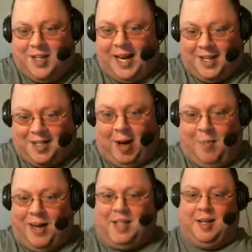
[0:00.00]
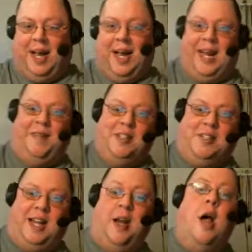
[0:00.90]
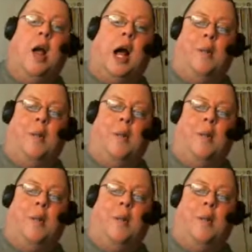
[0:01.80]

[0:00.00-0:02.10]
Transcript: want to say that Sir Mix-a-Lot even said,